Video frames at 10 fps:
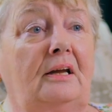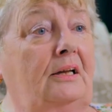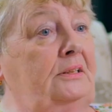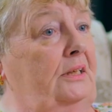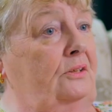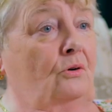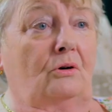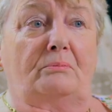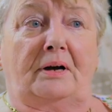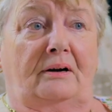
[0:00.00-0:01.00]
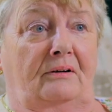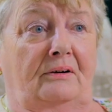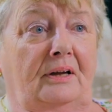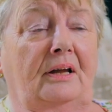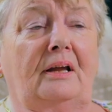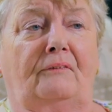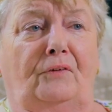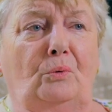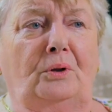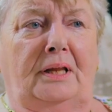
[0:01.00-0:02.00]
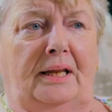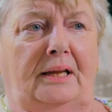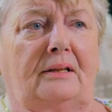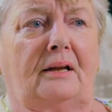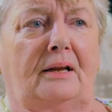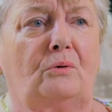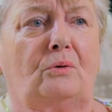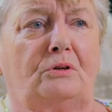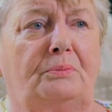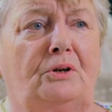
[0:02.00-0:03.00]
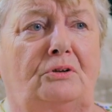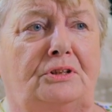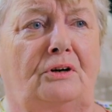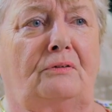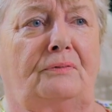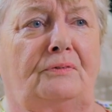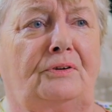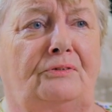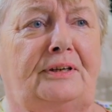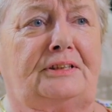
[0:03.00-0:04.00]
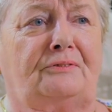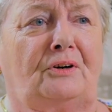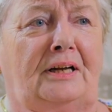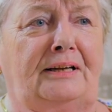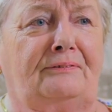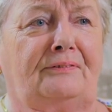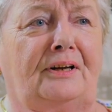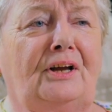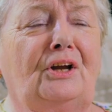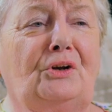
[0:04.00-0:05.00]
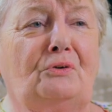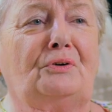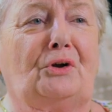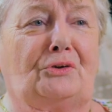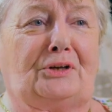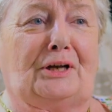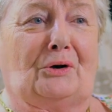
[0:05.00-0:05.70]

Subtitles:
He said, "No, Mar, if you think that I'm going to be your servant for the rest of our life, you've another thing